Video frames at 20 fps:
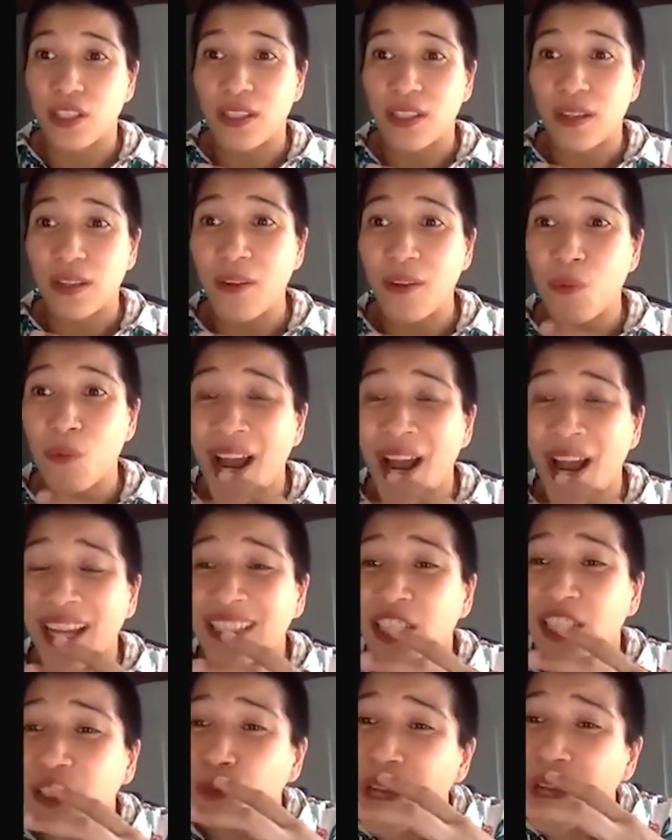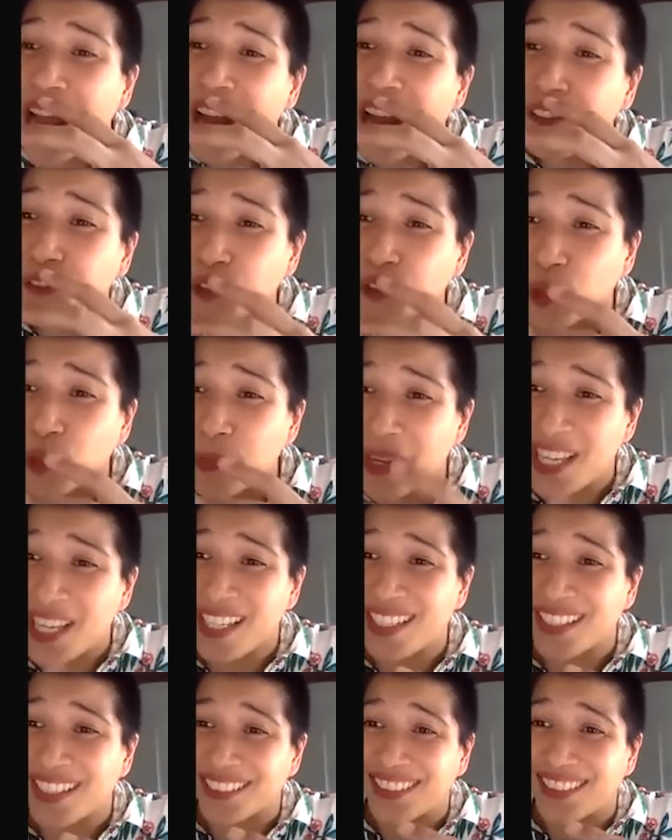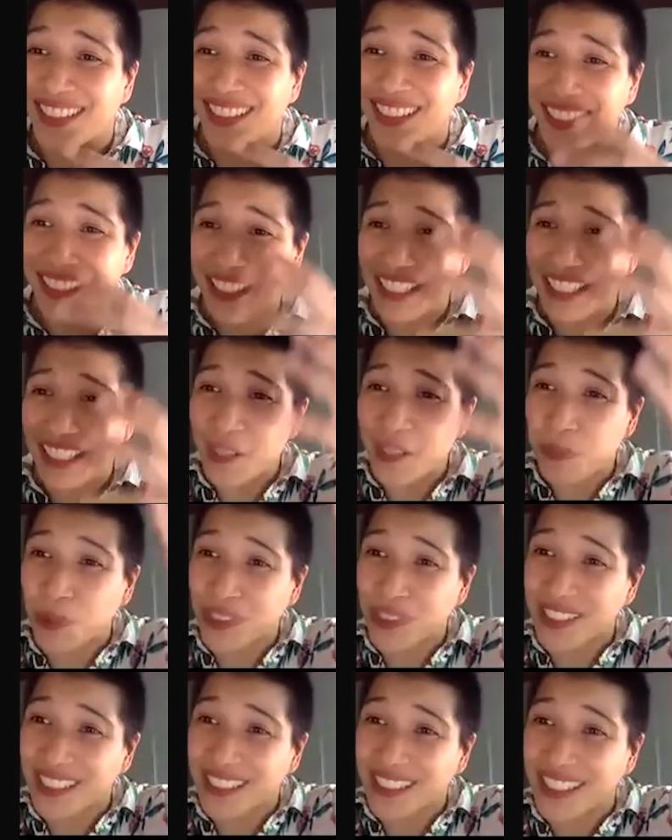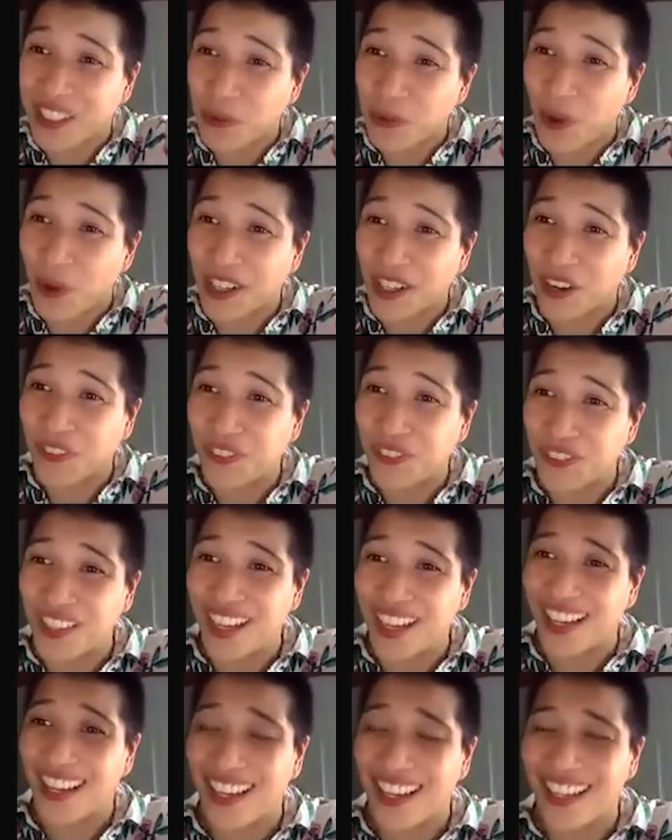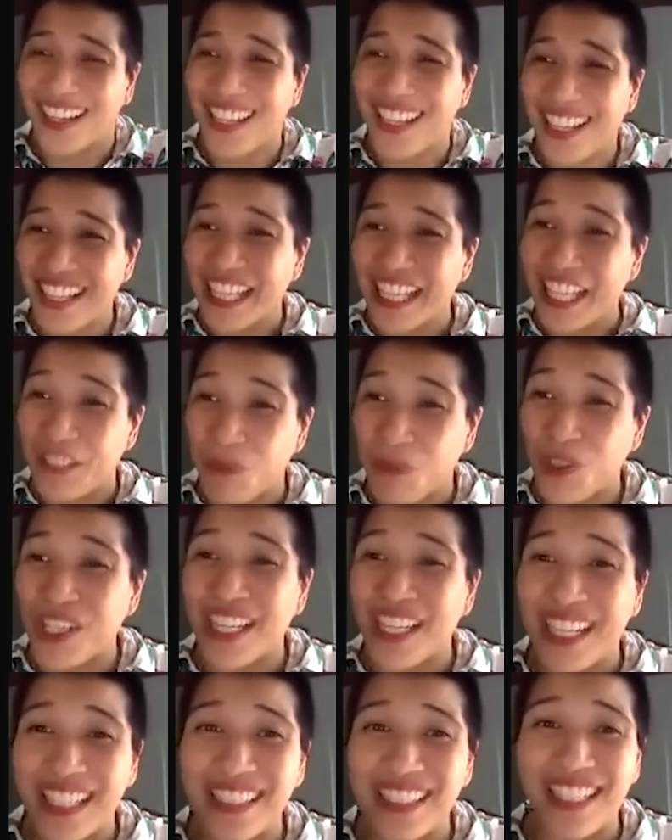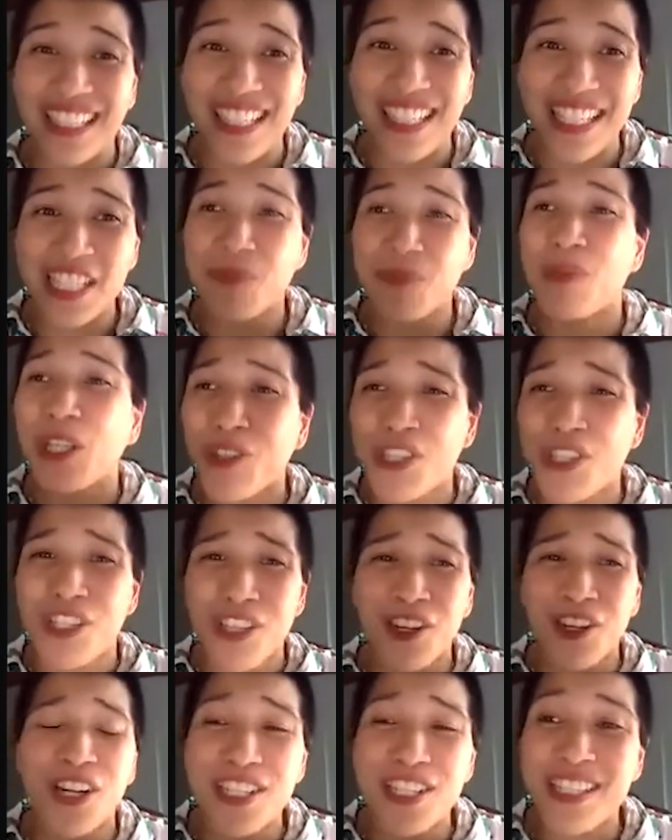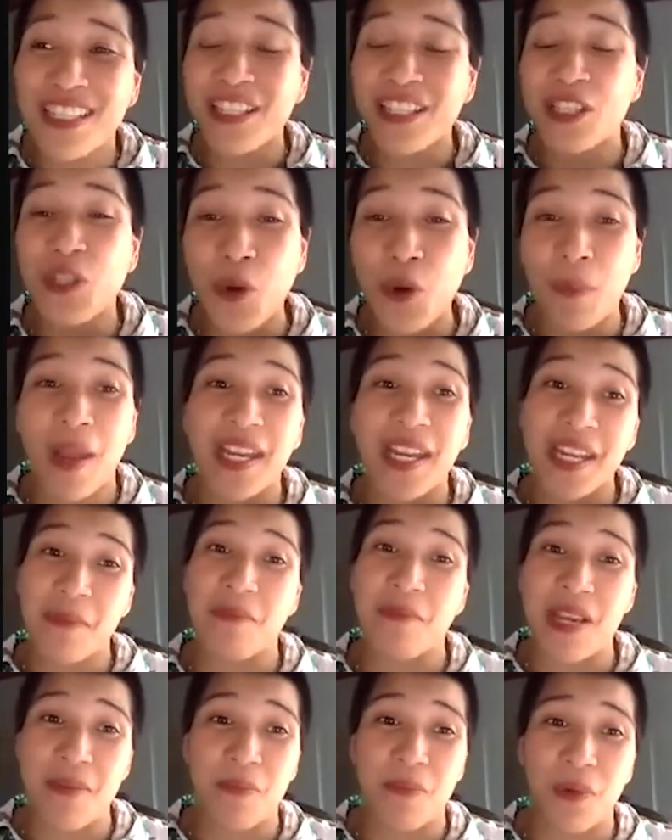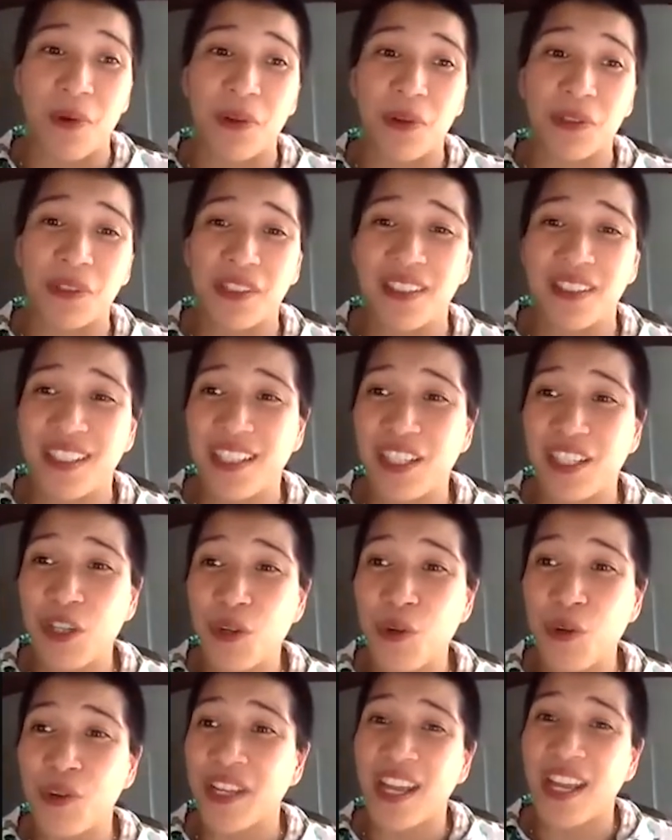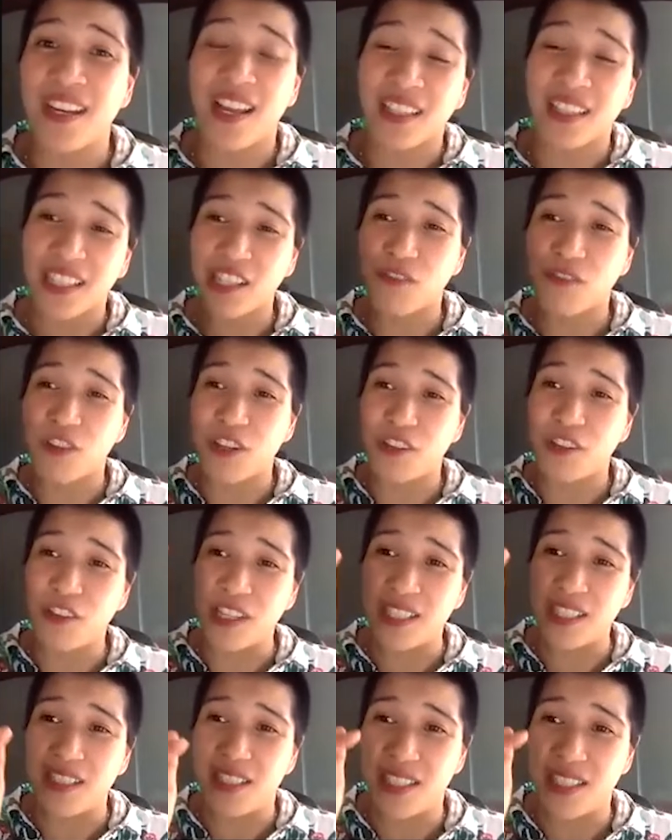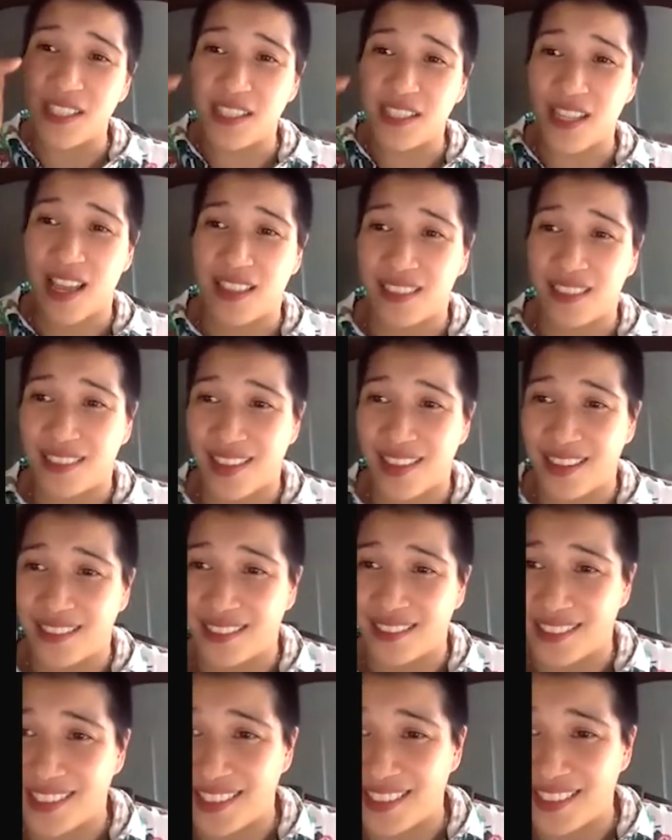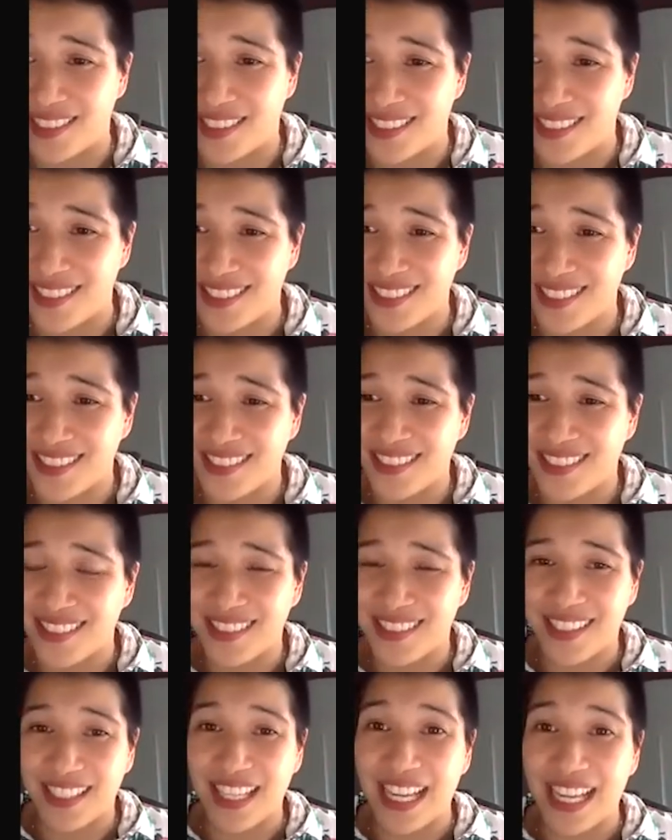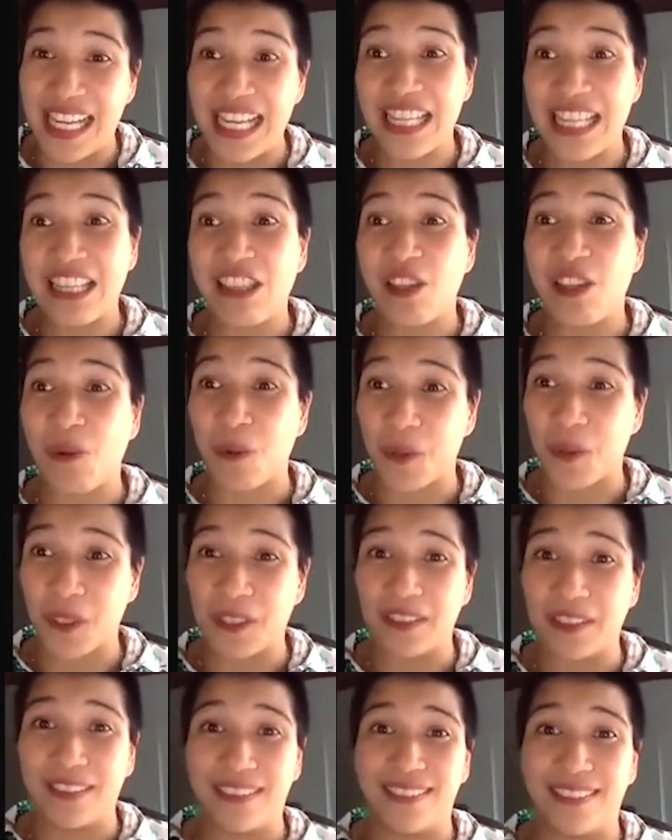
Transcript: And why did we have to make it put it in one of the put it in the list? Because there are still so many people who cannot even read this sentence, okay, in the world.